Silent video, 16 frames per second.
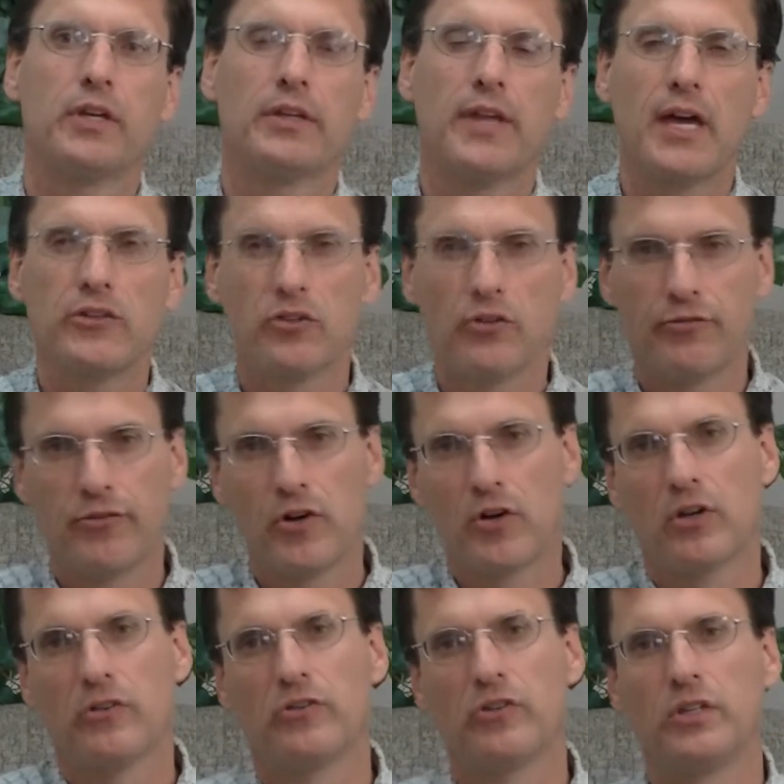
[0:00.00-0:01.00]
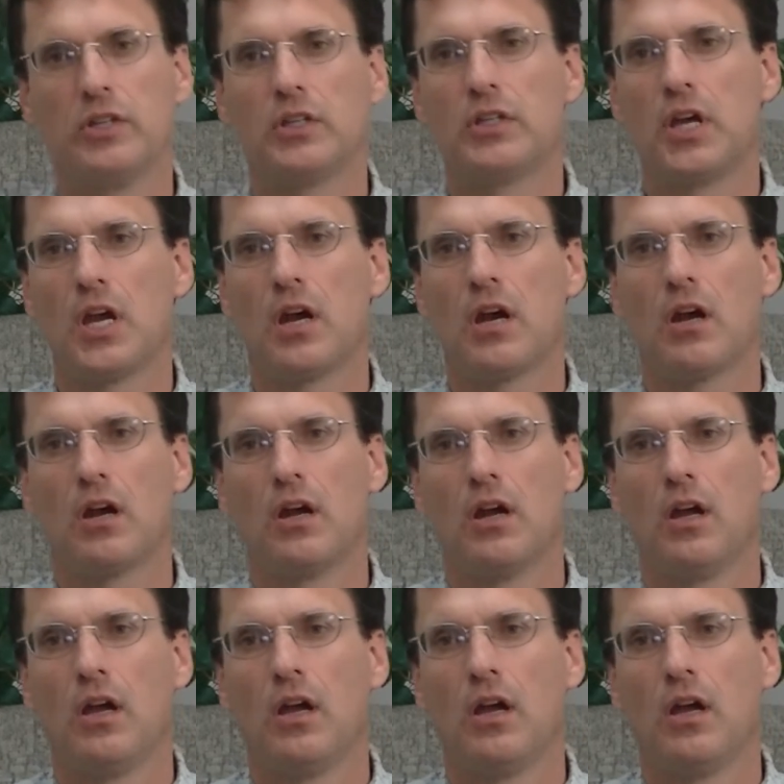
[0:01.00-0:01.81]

and that's a focusing to care.